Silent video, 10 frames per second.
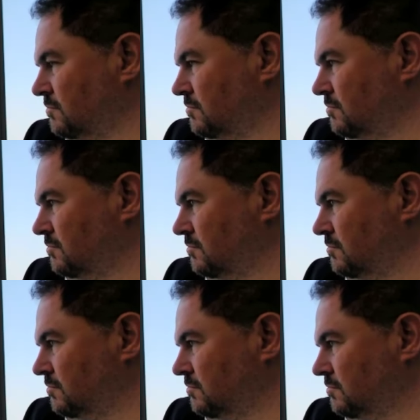
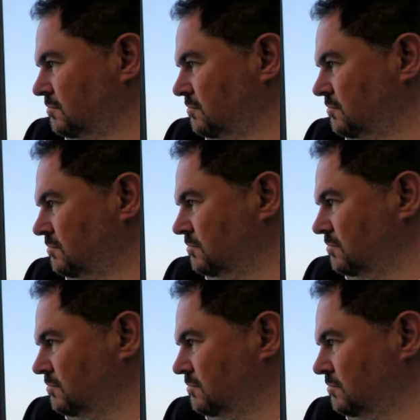
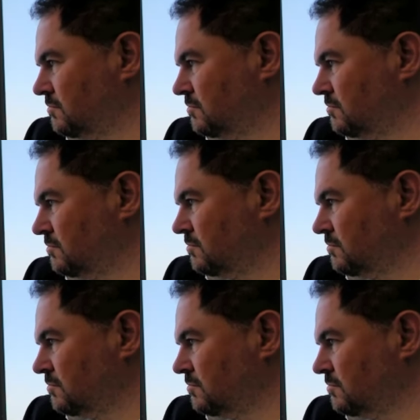
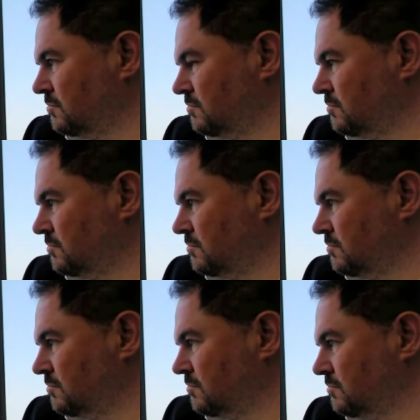
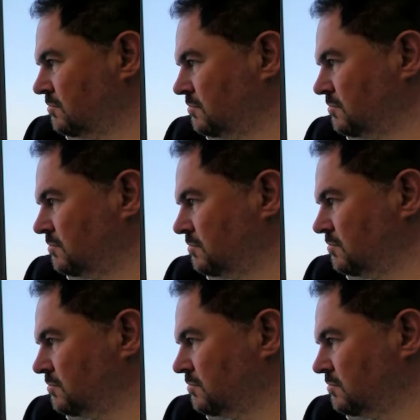
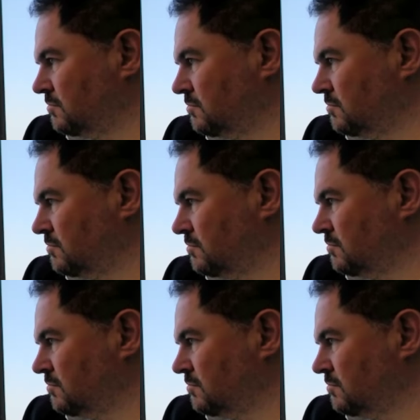No words are spoken by the person on screen.